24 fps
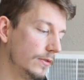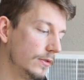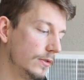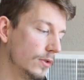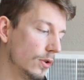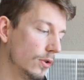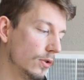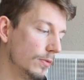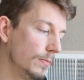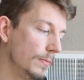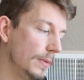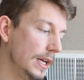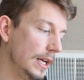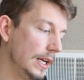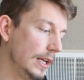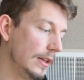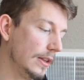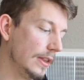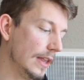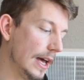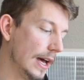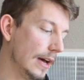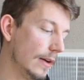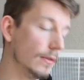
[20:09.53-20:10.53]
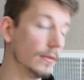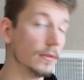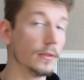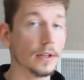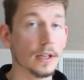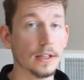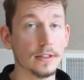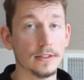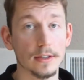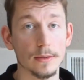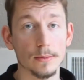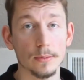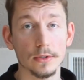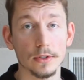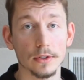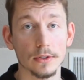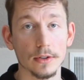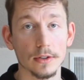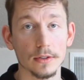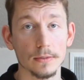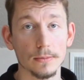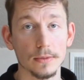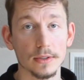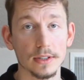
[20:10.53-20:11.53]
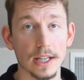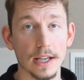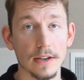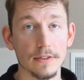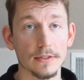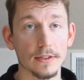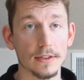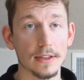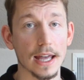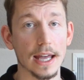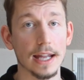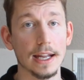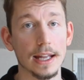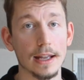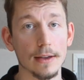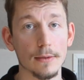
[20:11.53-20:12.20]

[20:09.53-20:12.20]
told me that because it was a Christmas gift that